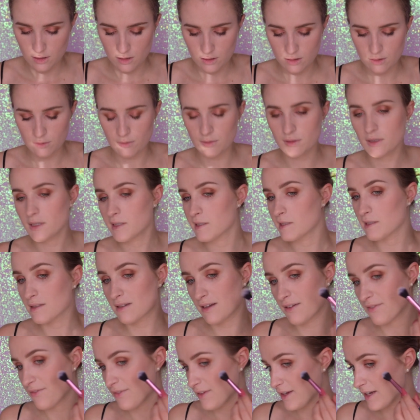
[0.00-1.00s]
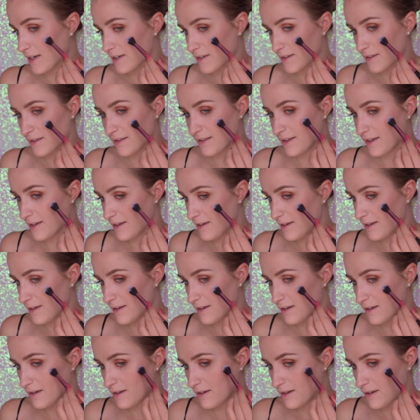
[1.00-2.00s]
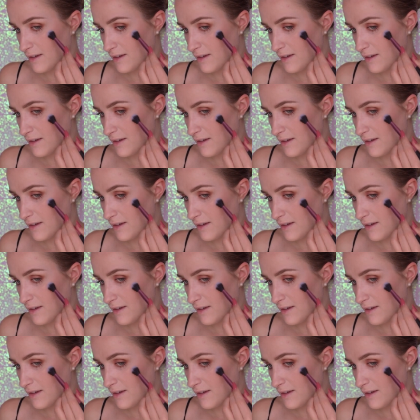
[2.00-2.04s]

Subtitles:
so it doesn't affect the